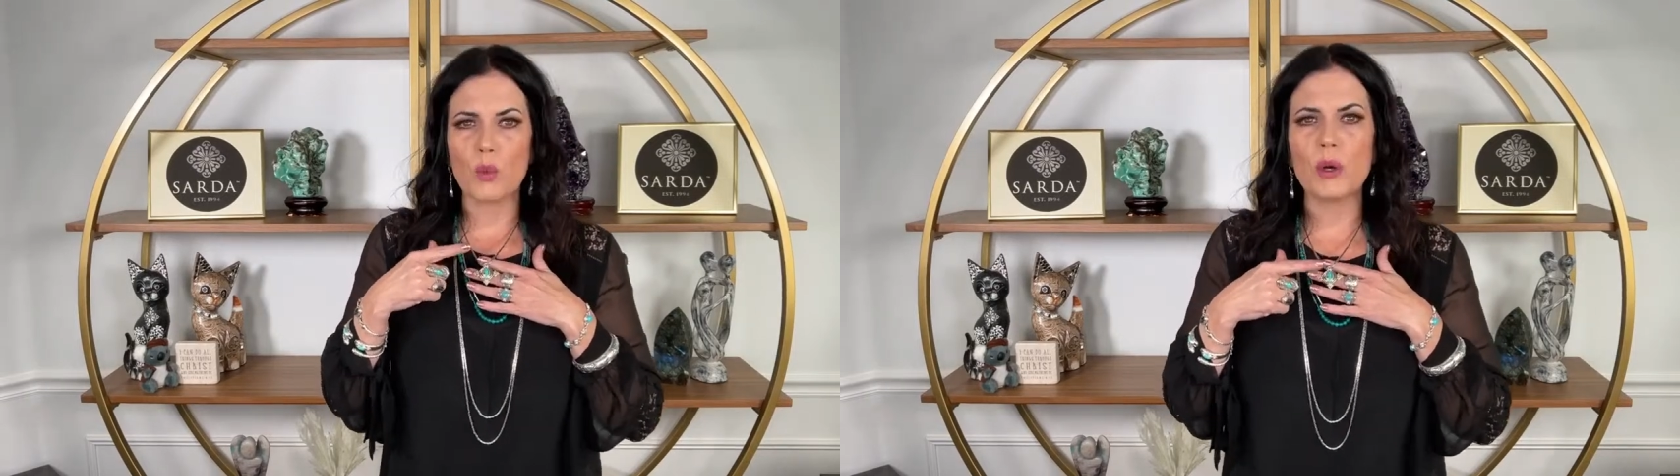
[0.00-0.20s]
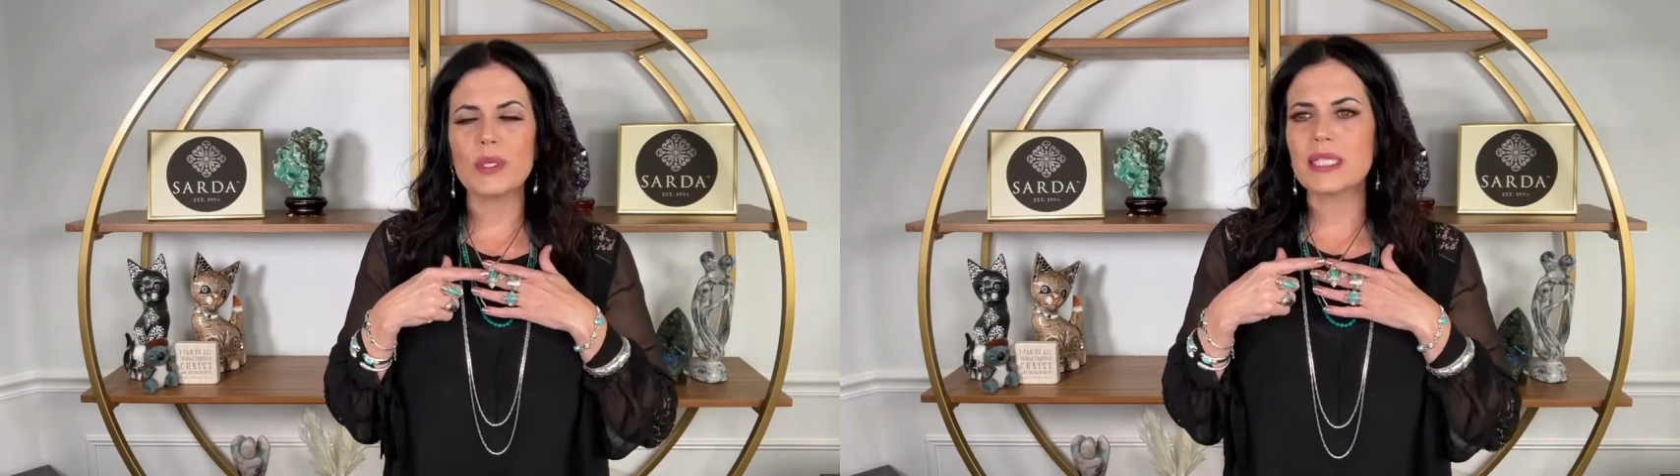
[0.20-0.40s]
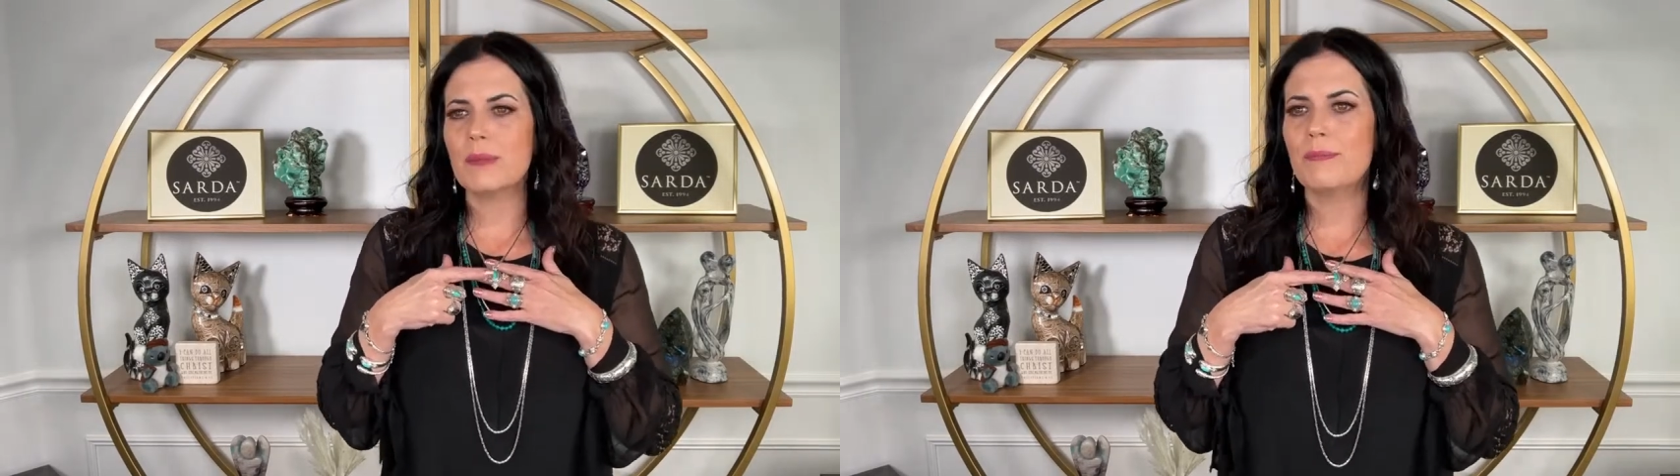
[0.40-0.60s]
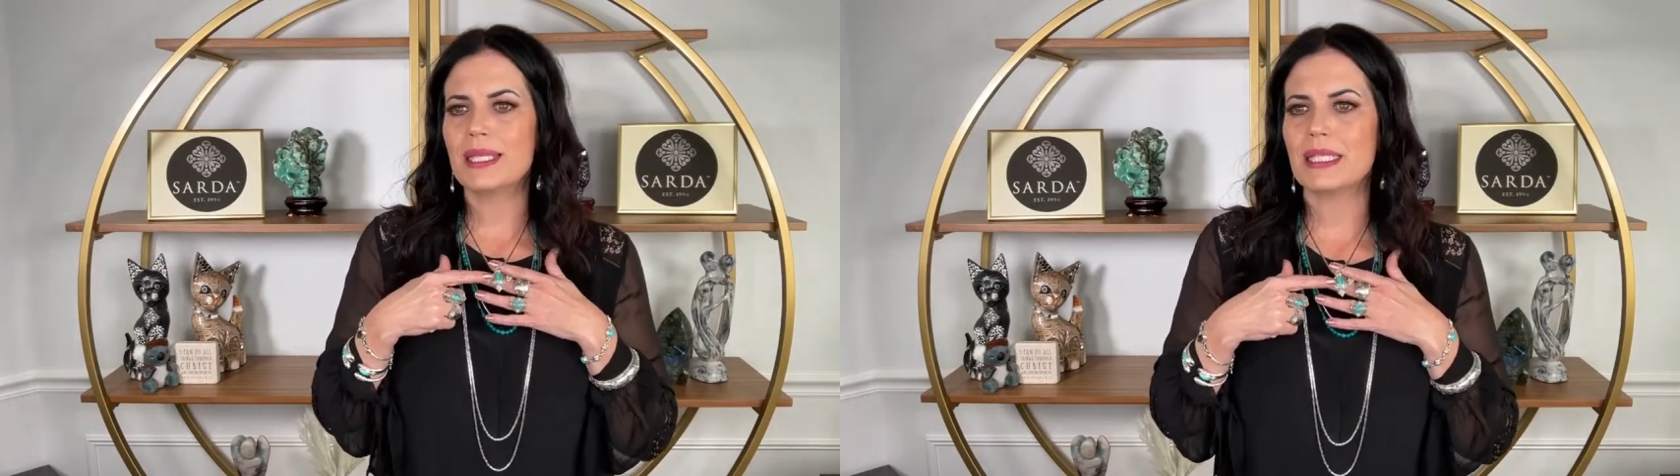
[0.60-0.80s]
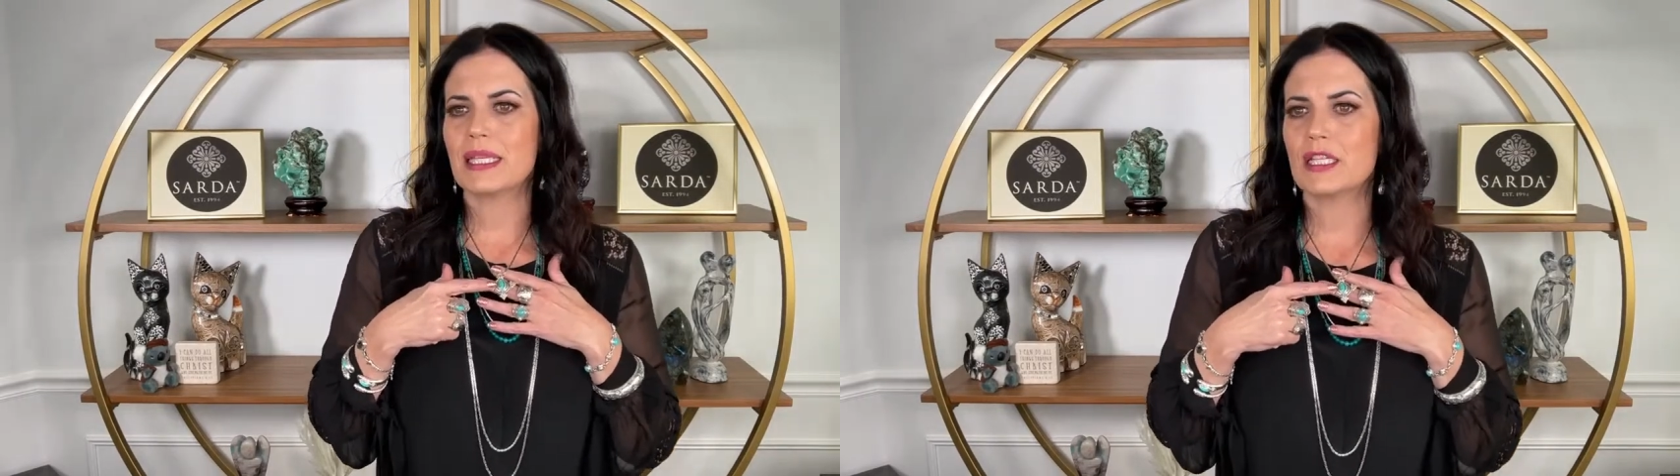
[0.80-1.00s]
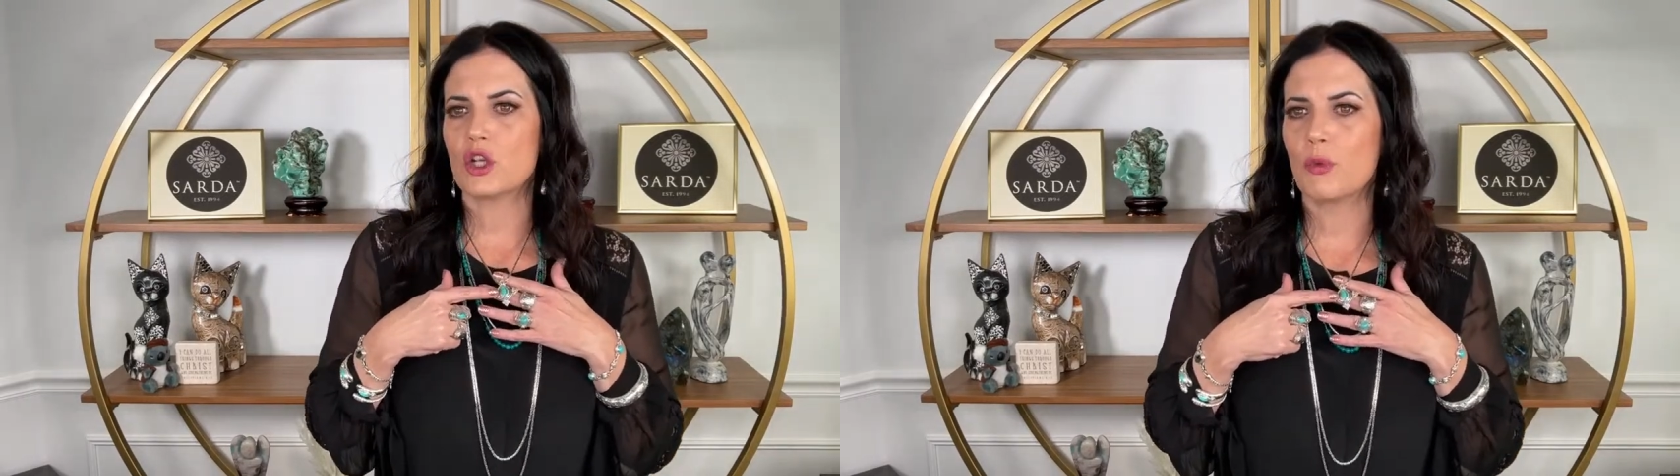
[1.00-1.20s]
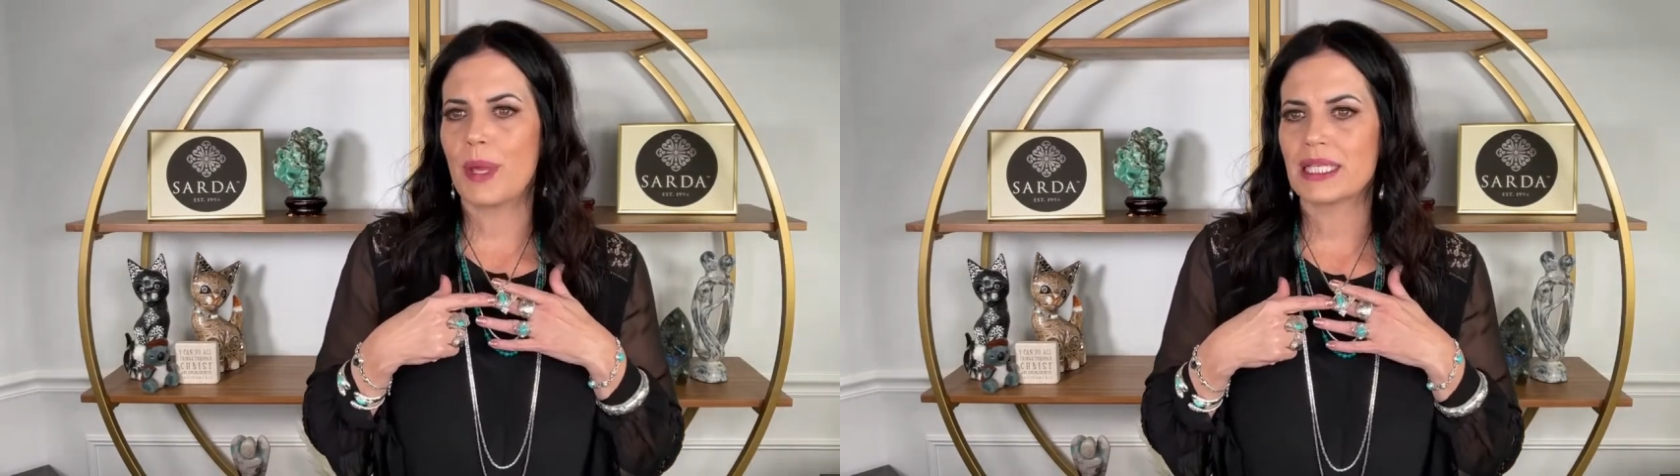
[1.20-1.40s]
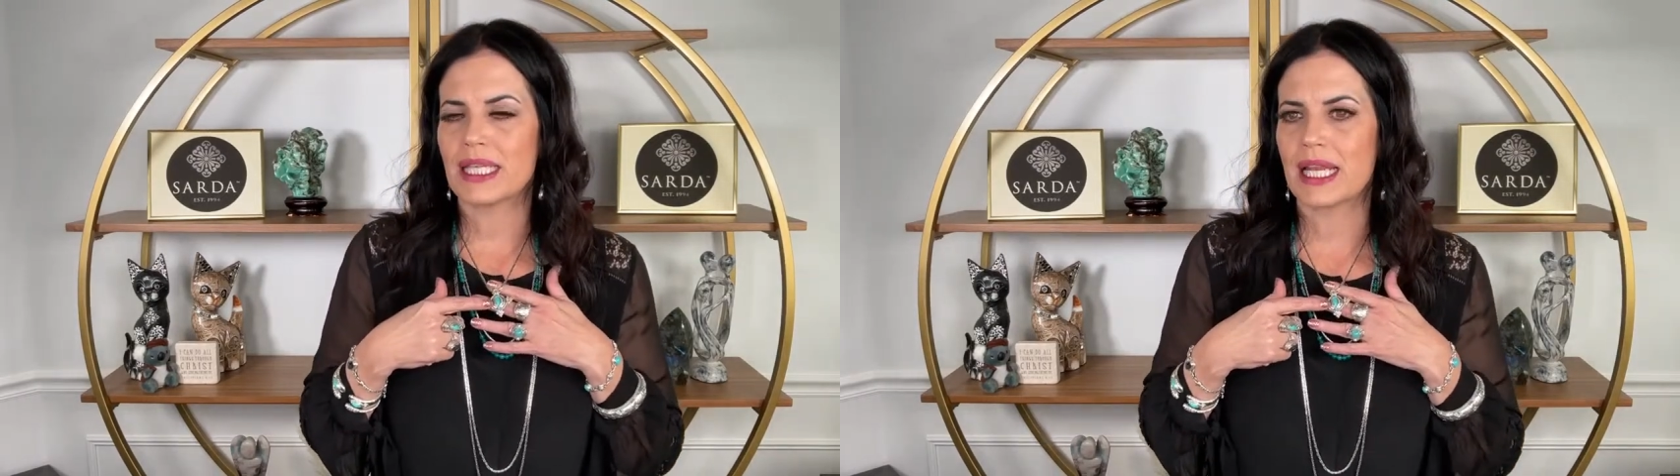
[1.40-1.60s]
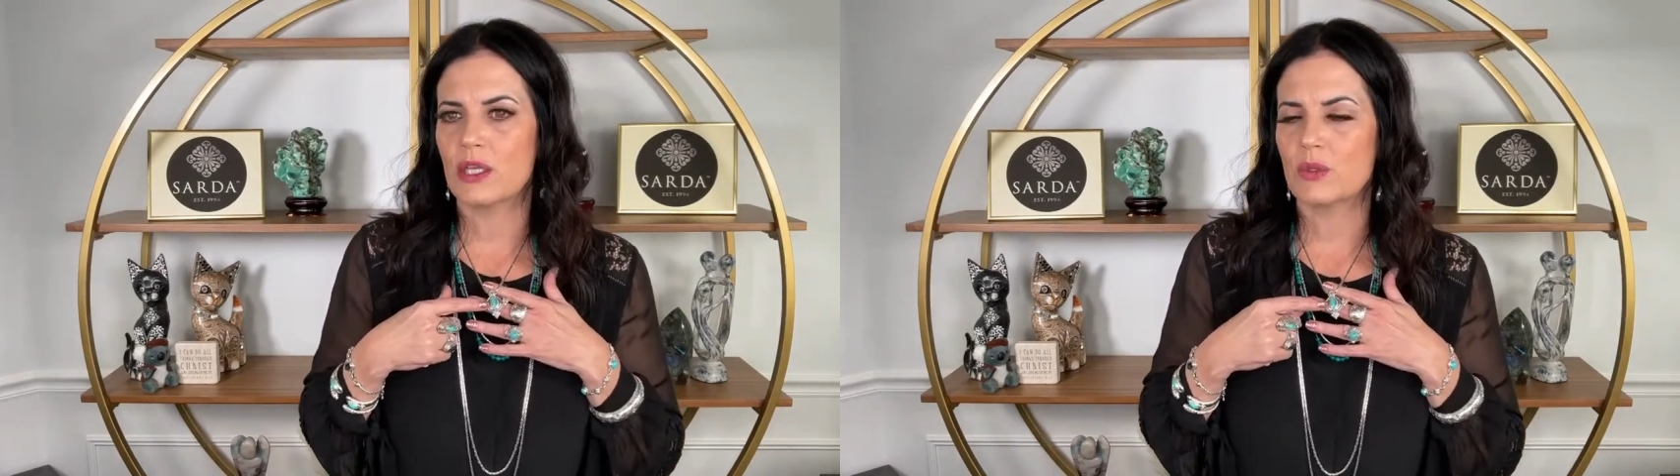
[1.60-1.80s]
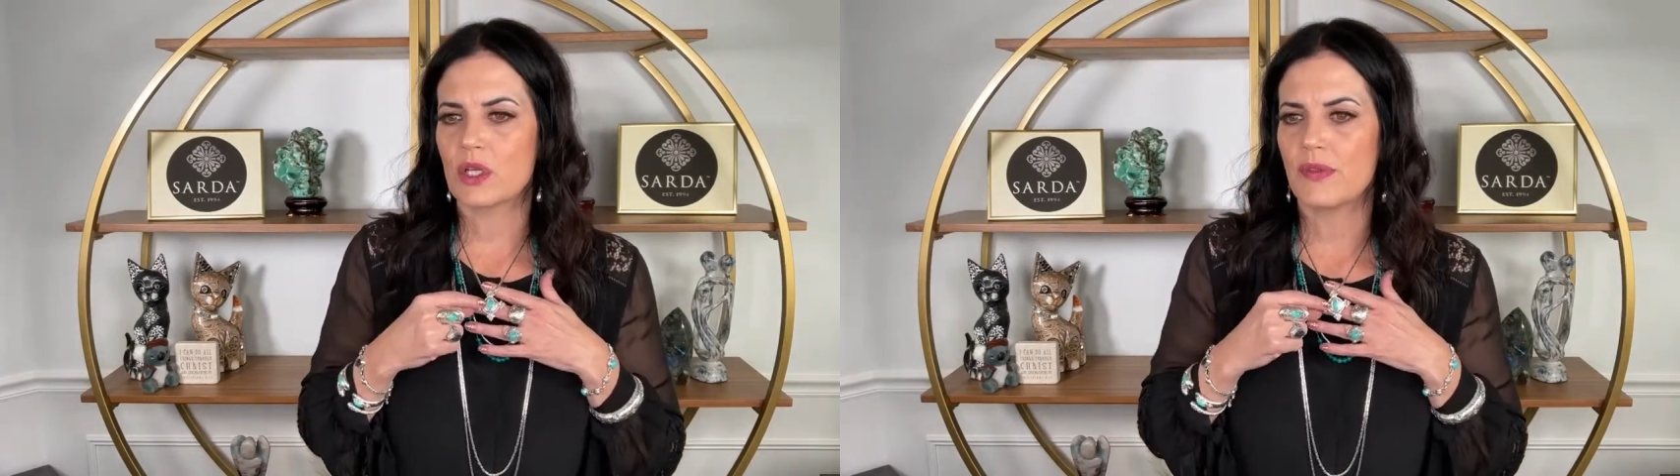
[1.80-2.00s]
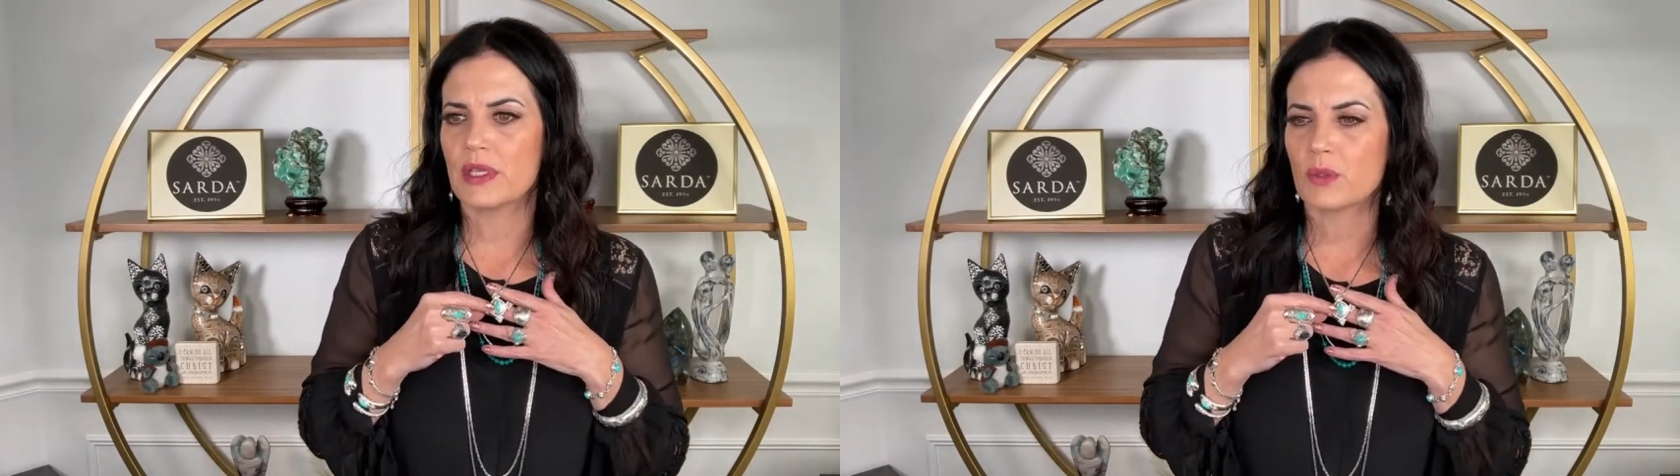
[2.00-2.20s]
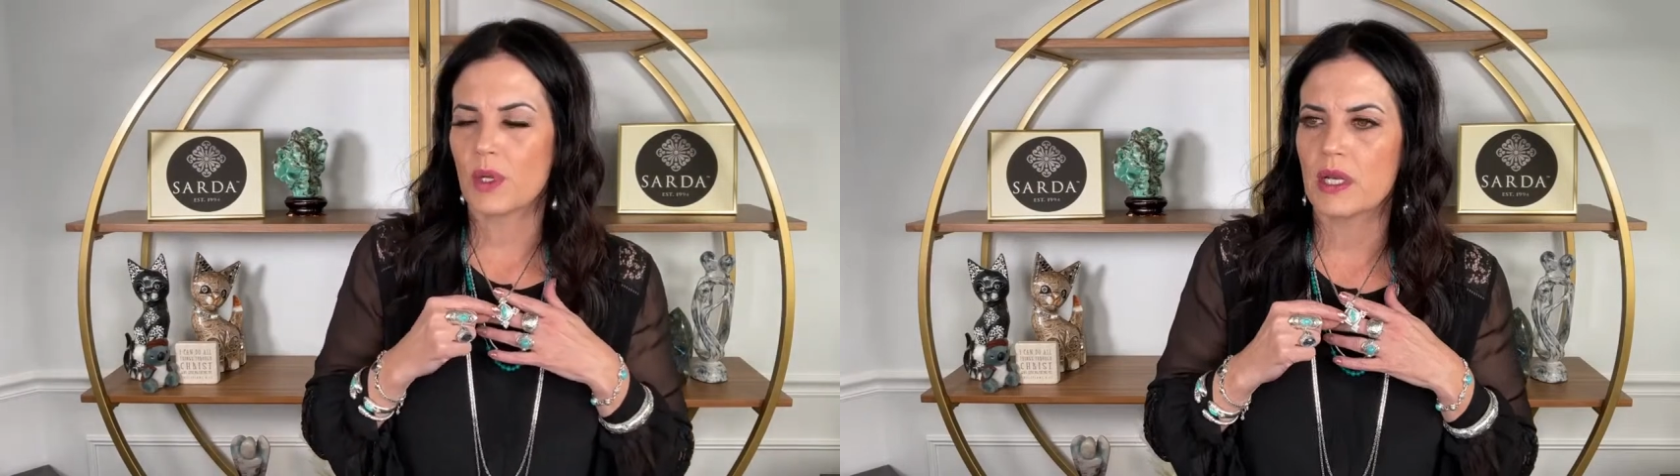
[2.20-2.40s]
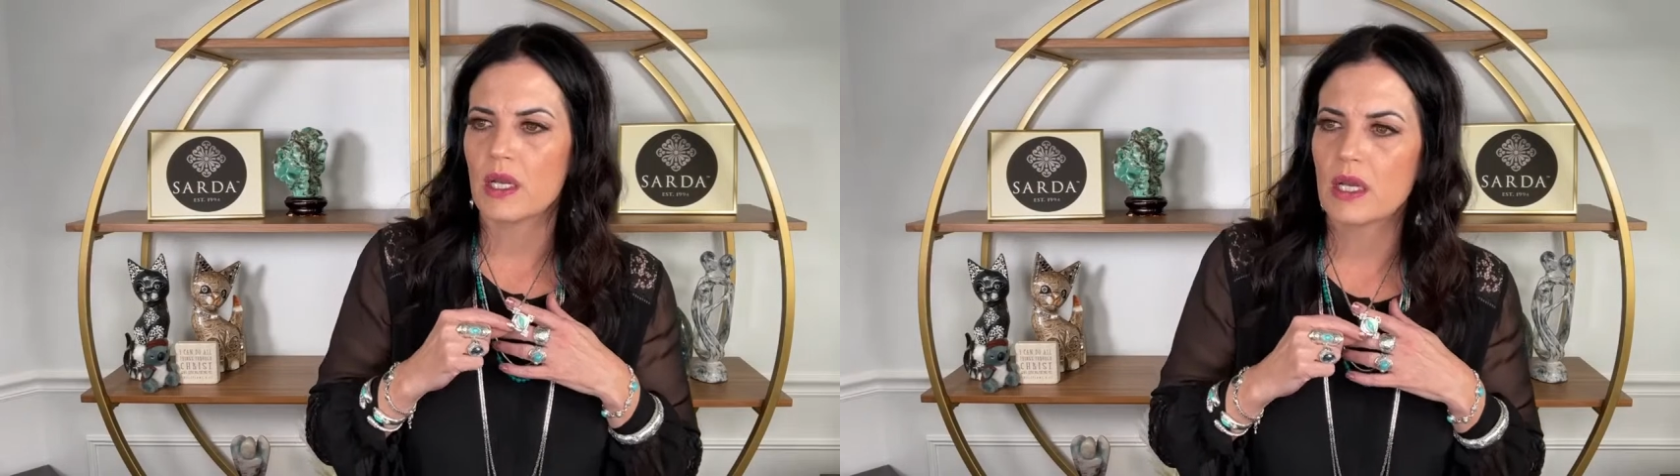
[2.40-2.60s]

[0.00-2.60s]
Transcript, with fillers: What was the mist, the topaz that I used on this one?